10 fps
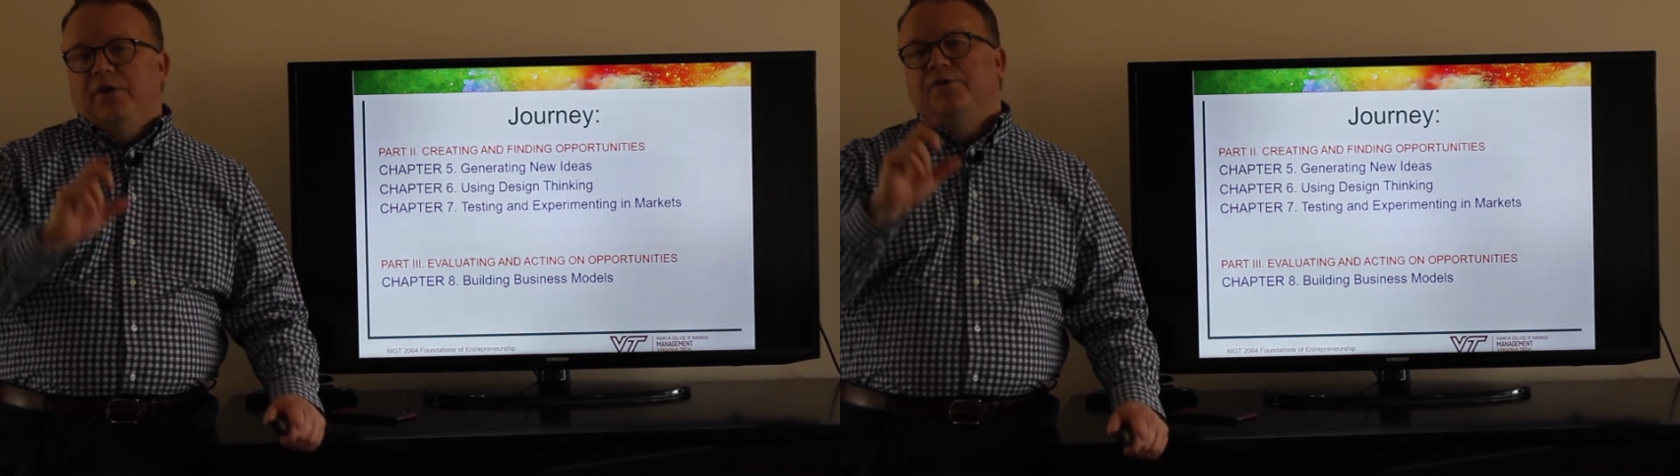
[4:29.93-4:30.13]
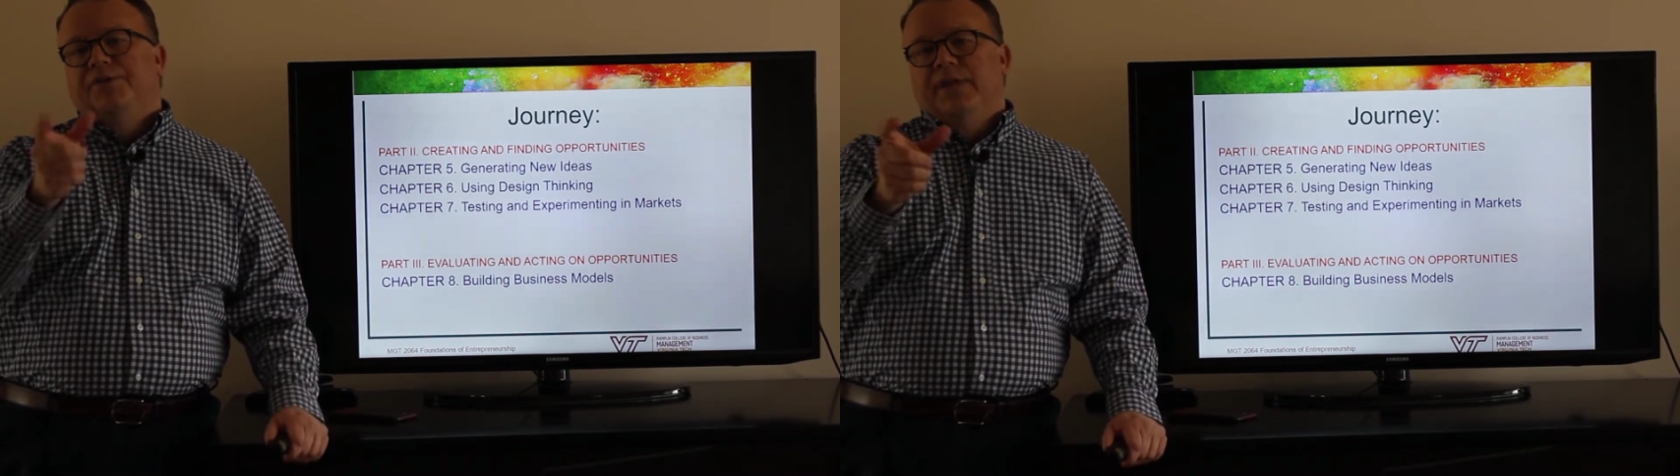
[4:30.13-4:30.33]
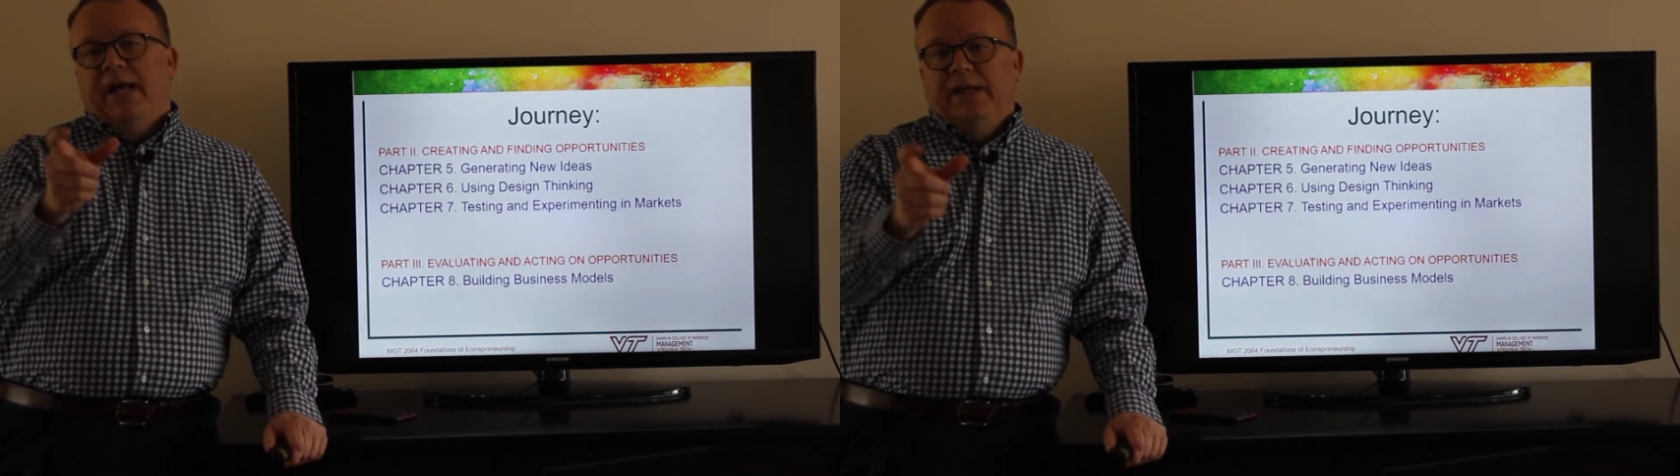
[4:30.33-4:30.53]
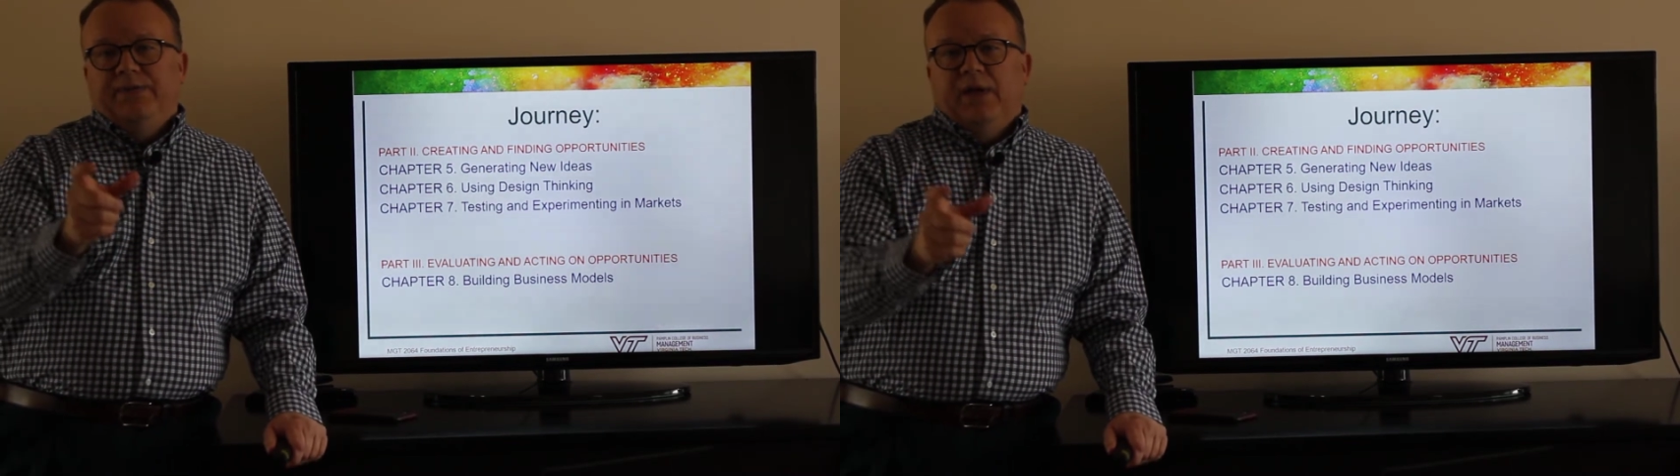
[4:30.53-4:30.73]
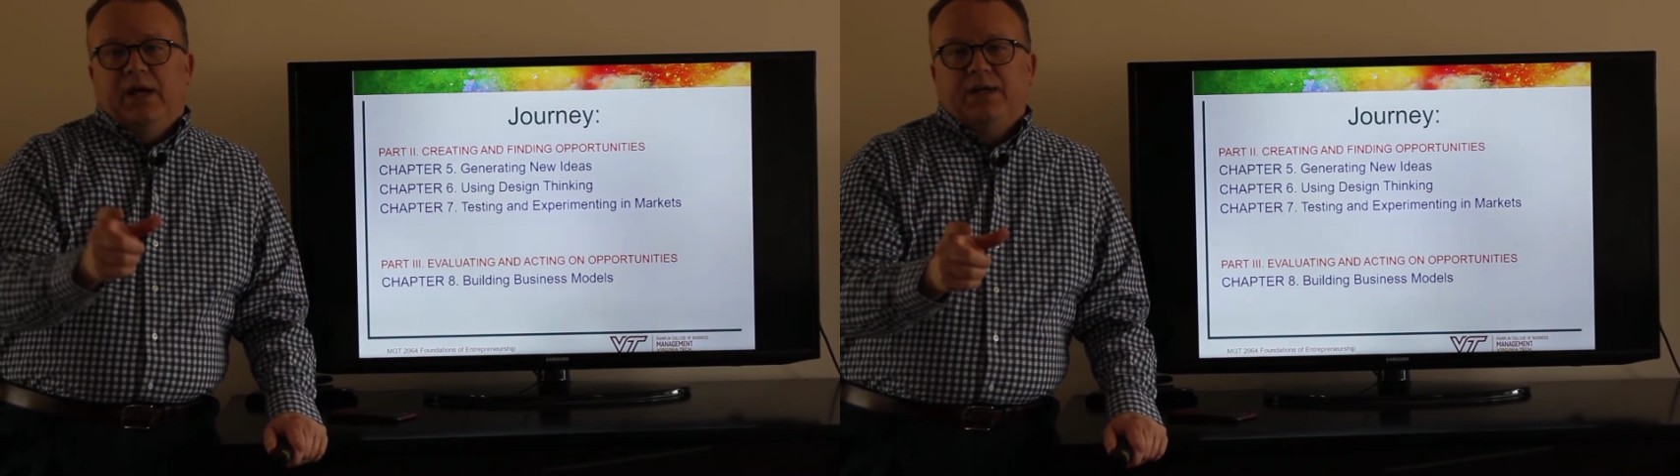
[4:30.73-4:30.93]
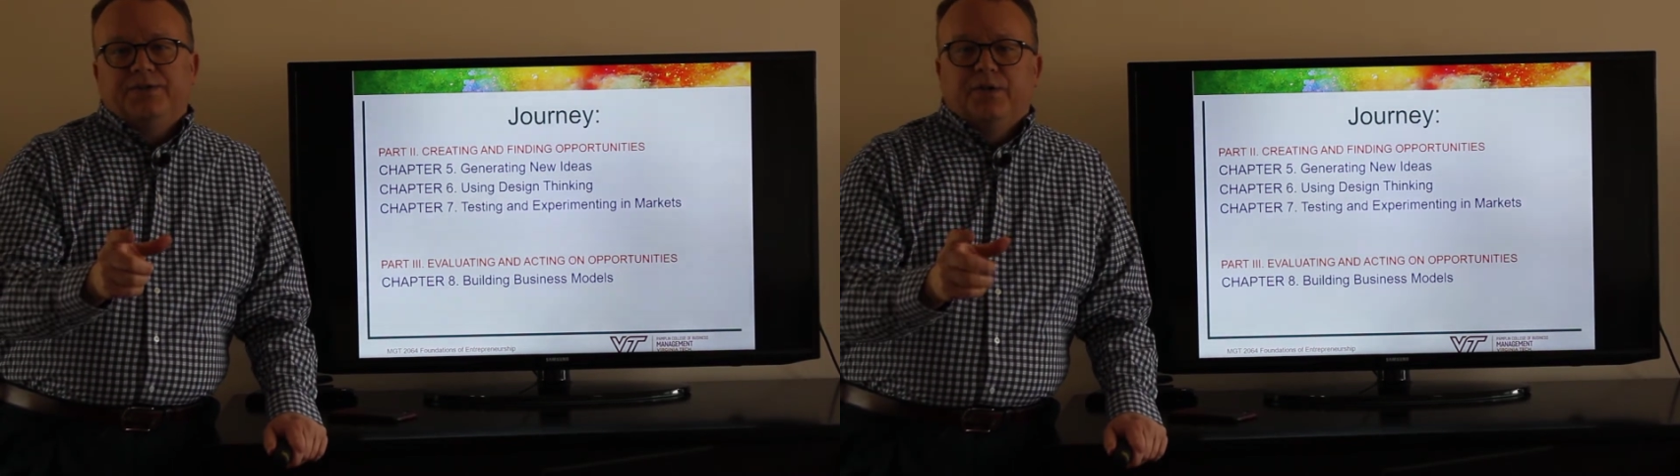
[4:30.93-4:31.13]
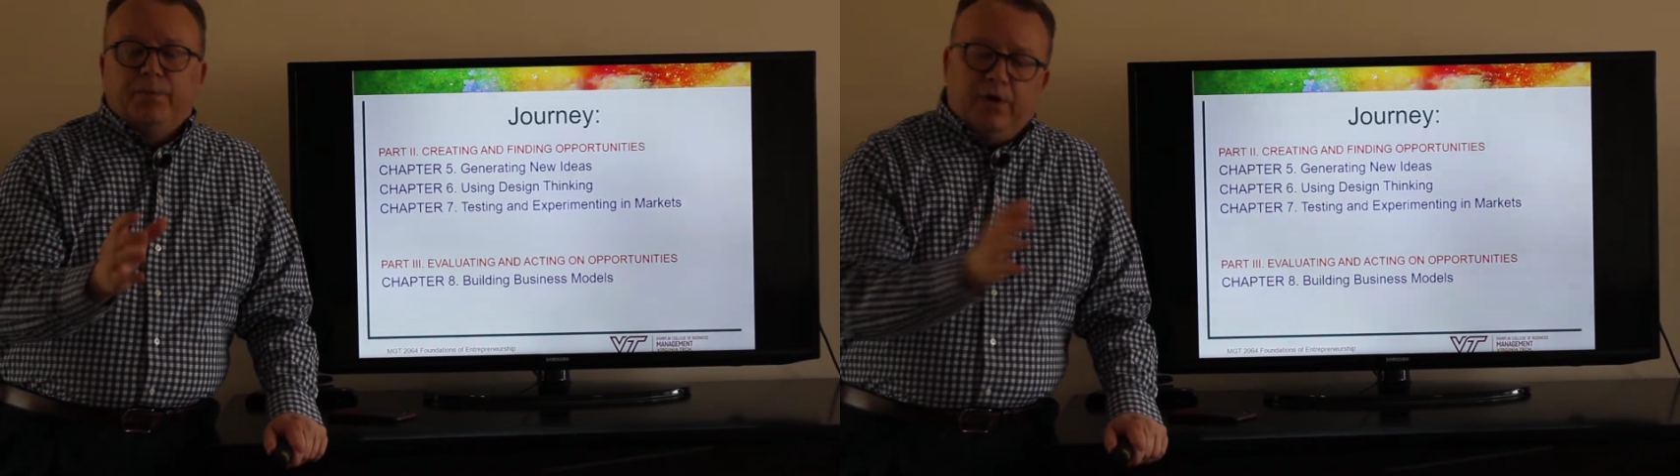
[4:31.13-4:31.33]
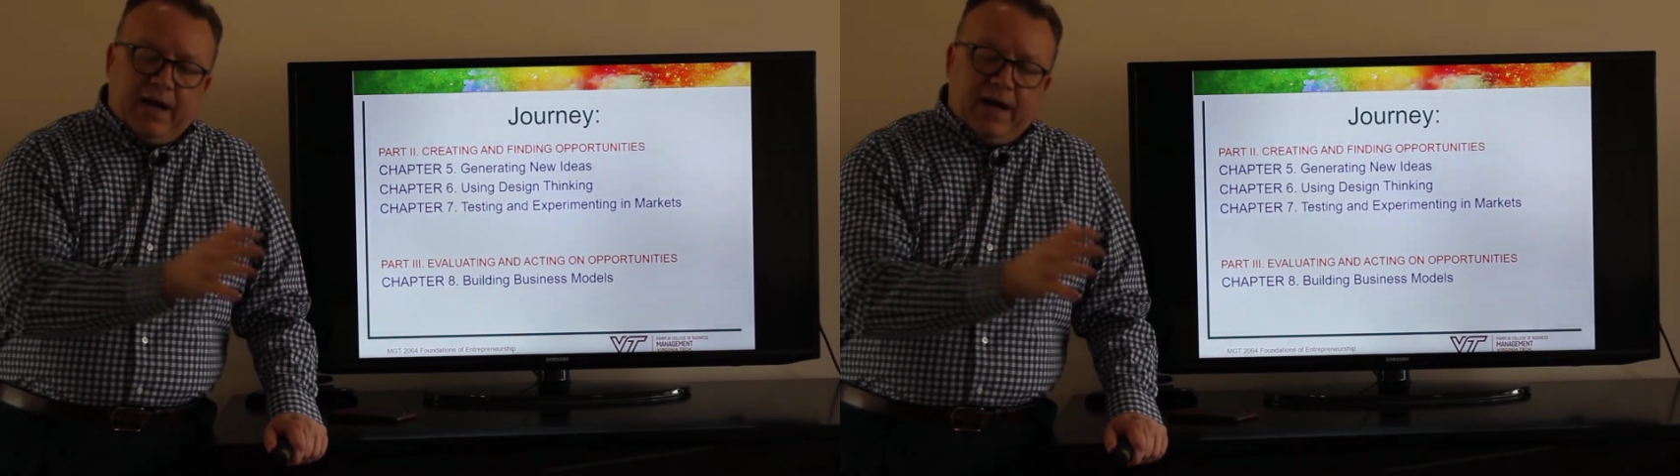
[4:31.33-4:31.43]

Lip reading: understanding the customer,